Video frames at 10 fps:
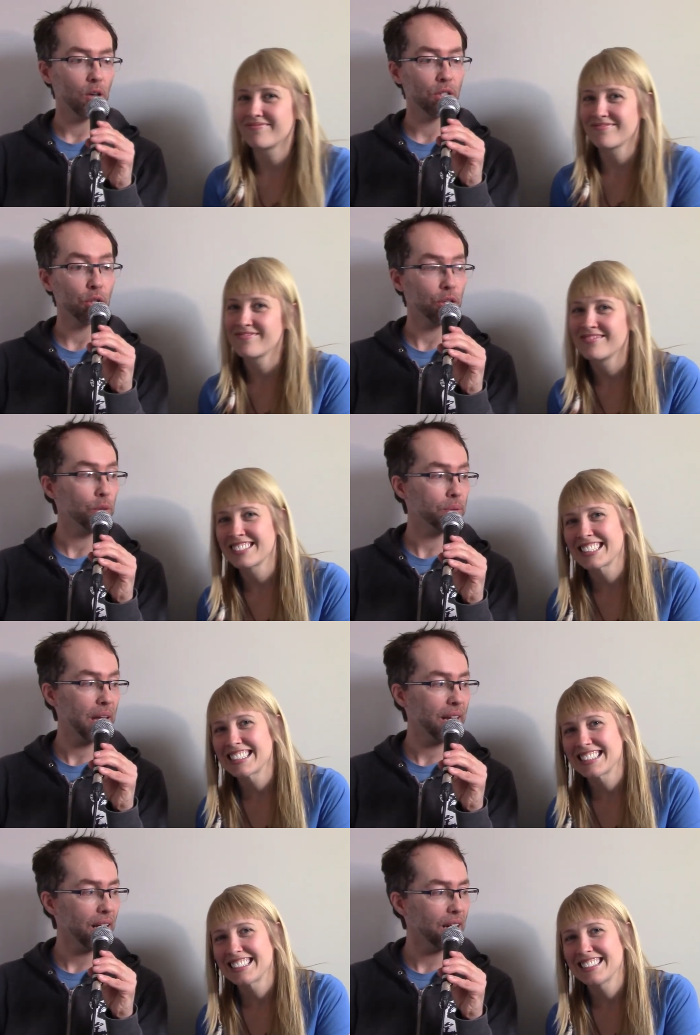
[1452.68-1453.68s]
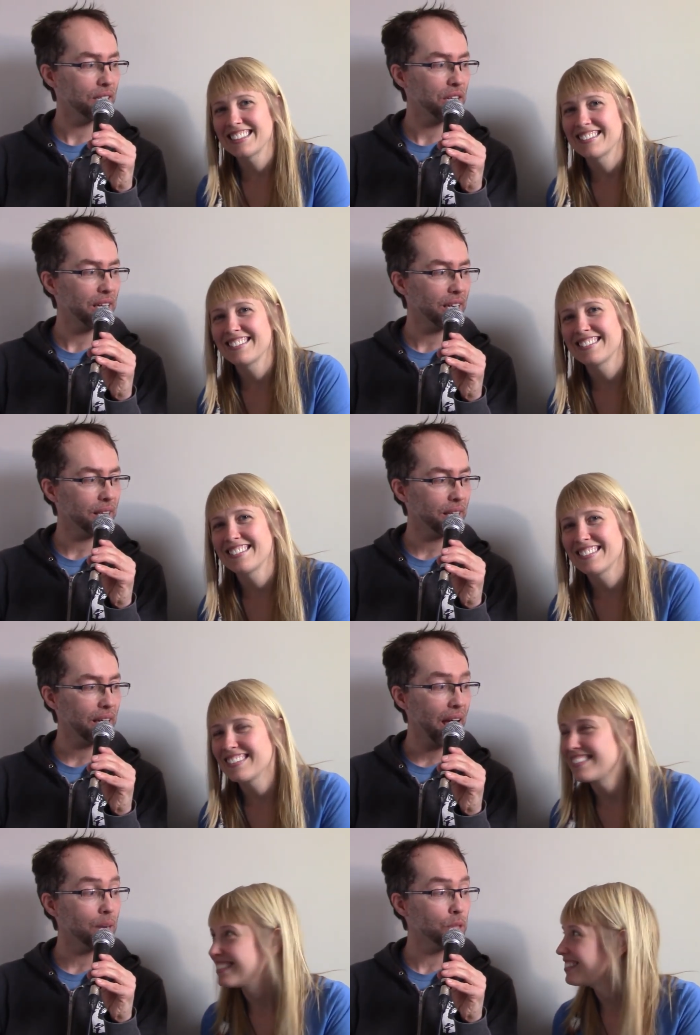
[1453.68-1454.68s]
Speaker 1: So you're planning on attending
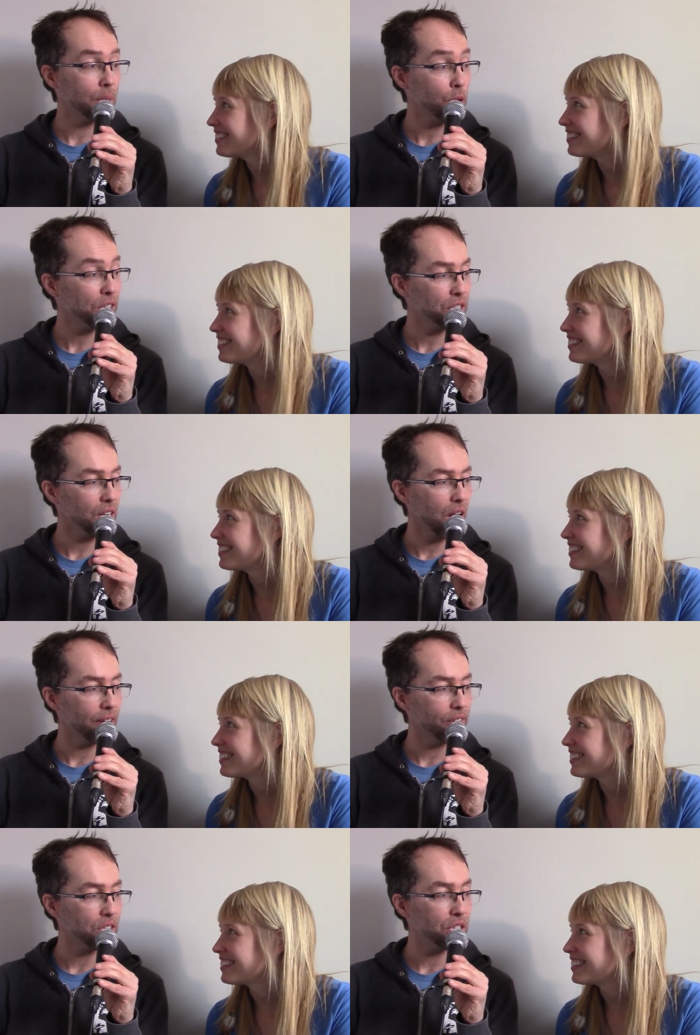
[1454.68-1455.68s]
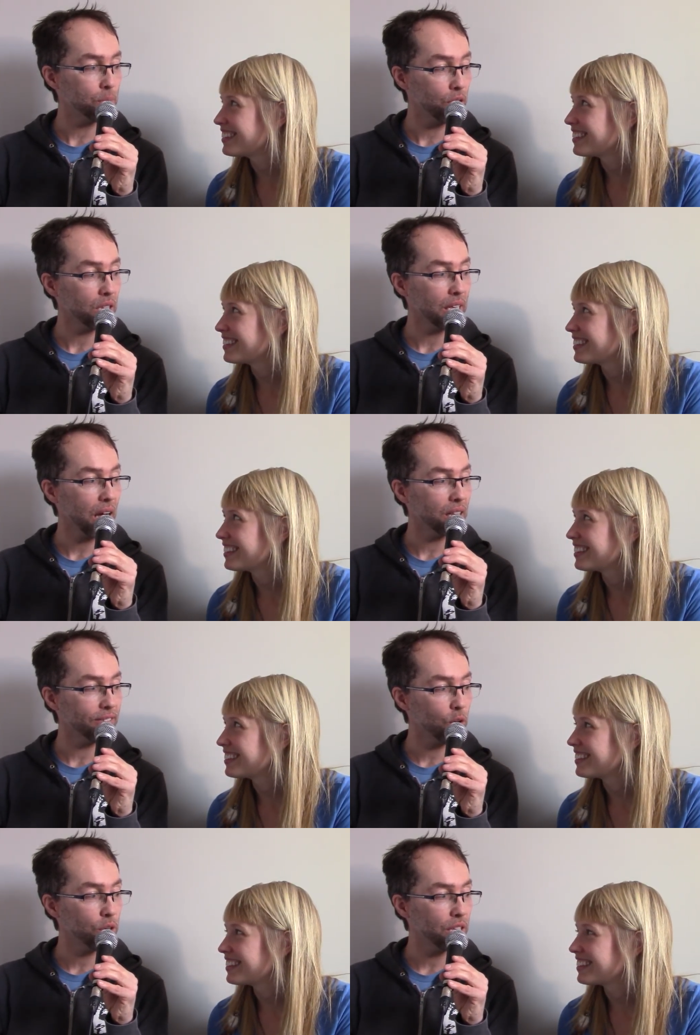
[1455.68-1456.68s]
the Animal Liberation Conference in Berkeley,
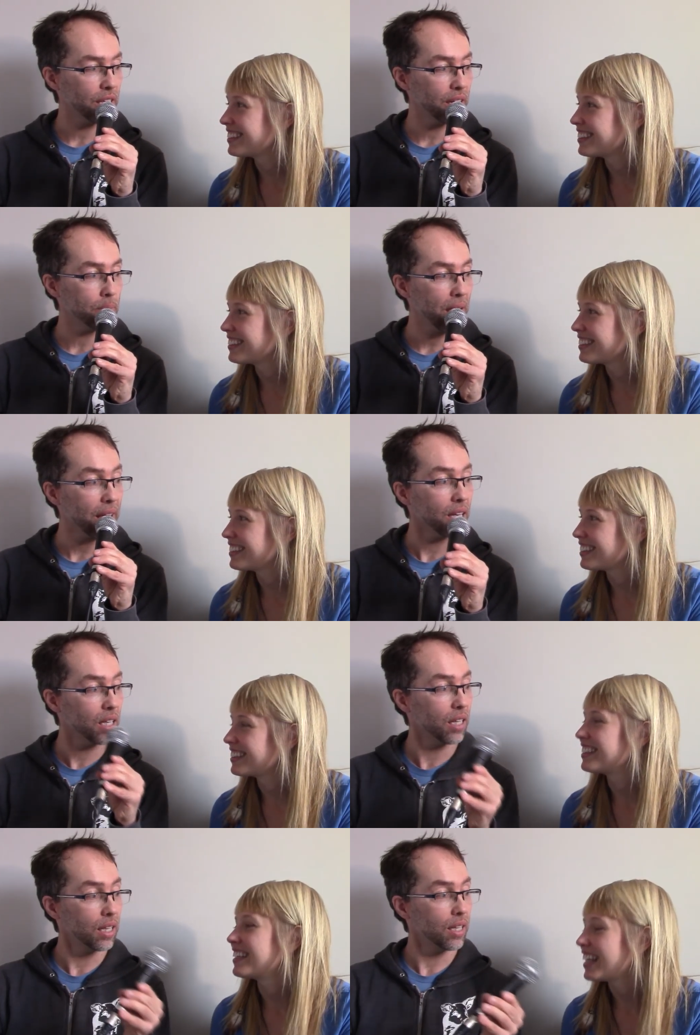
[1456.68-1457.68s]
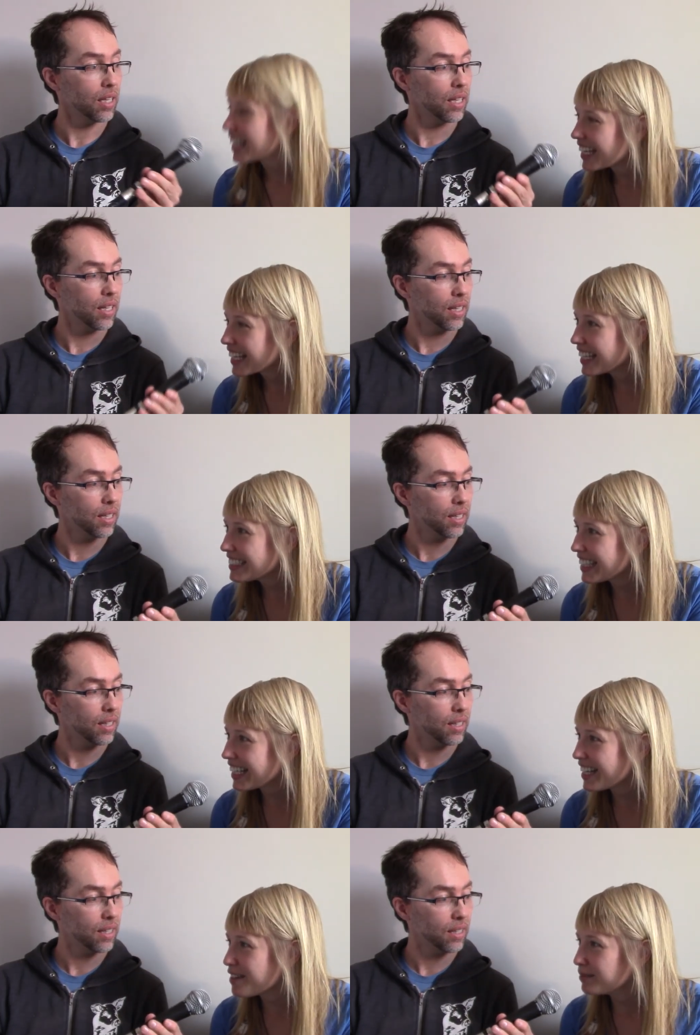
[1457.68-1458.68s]
California in May?
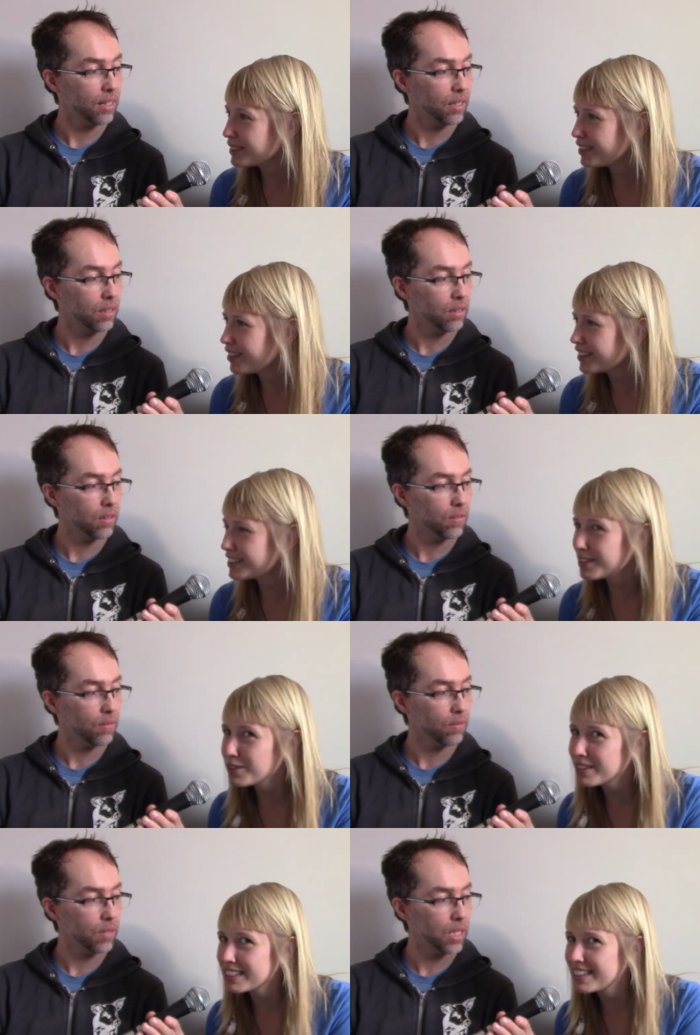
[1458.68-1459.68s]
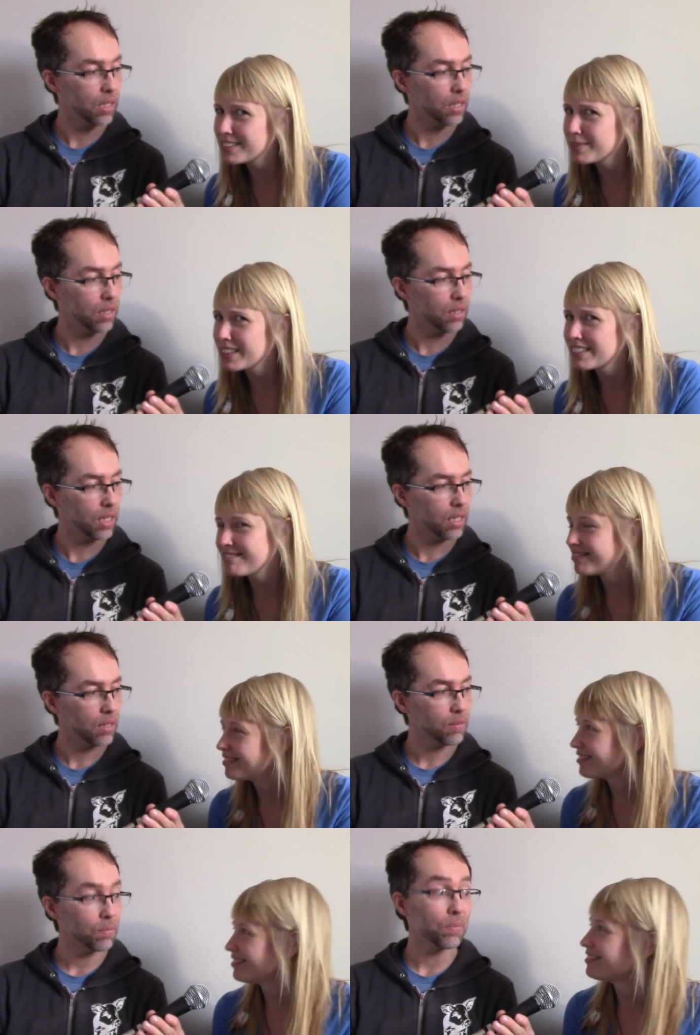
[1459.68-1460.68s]
Speaker 2: Yes, I am, as long as the U.S. lets me
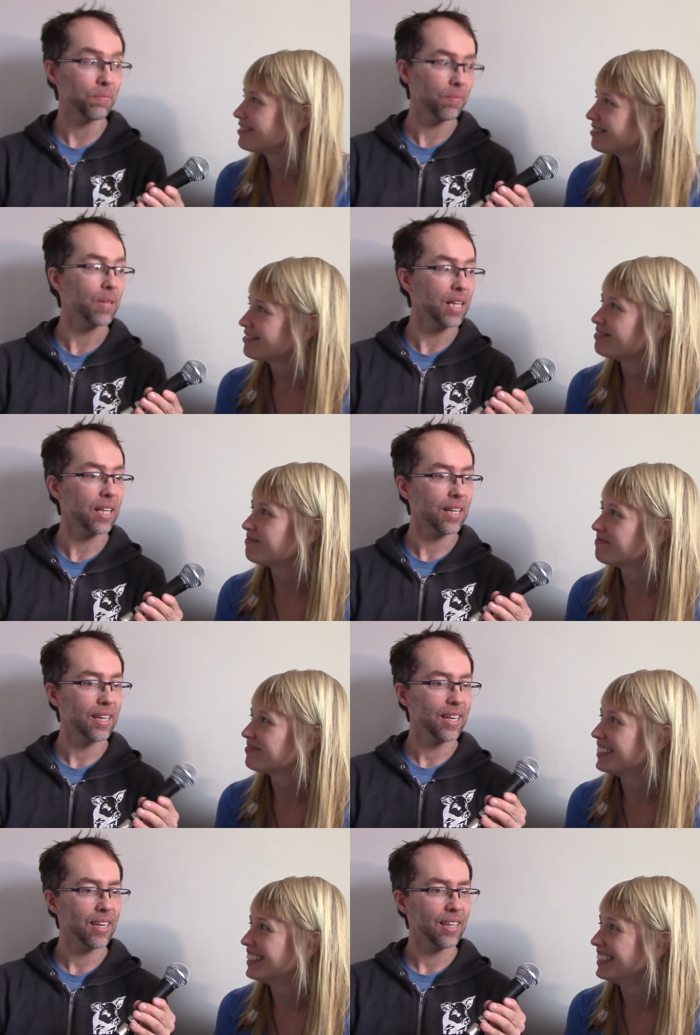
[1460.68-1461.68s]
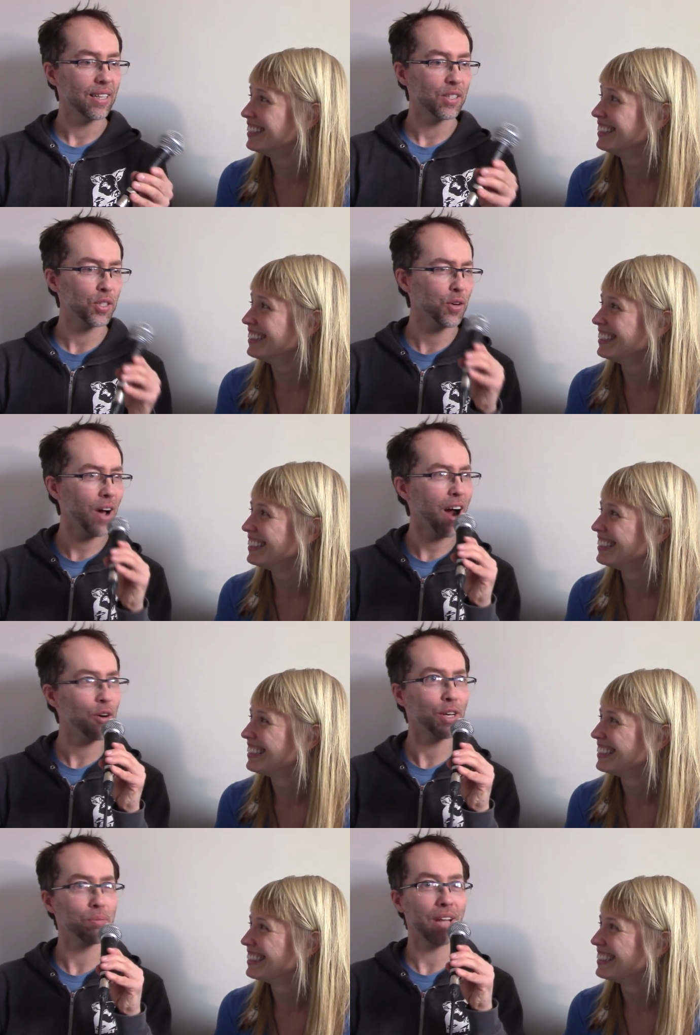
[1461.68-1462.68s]
in.
Speaker 1: So
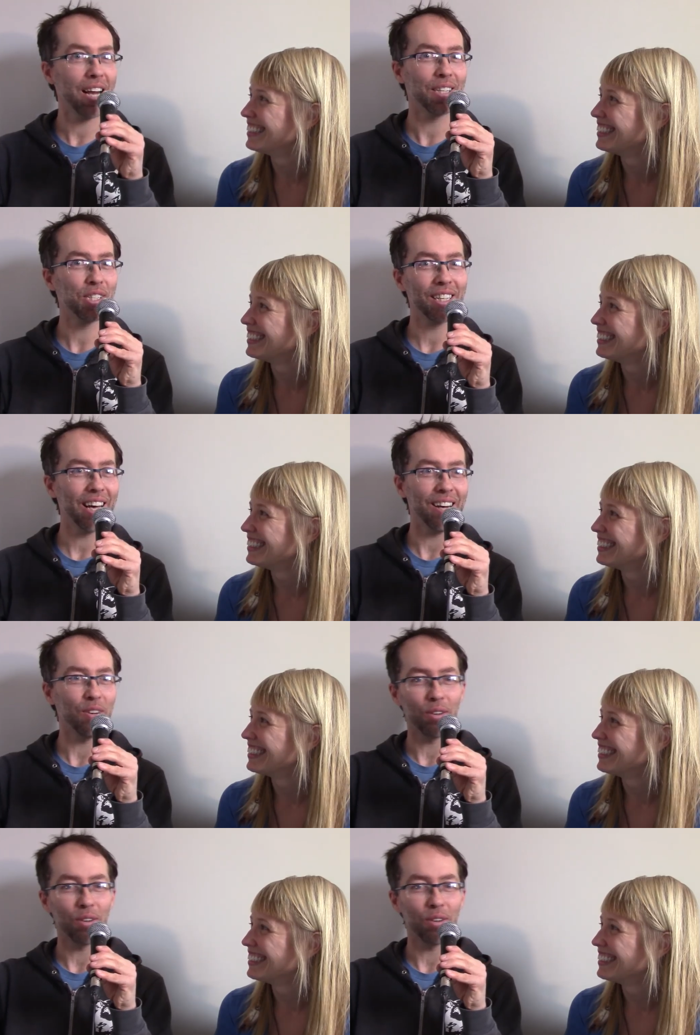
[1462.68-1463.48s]
how are you planning to get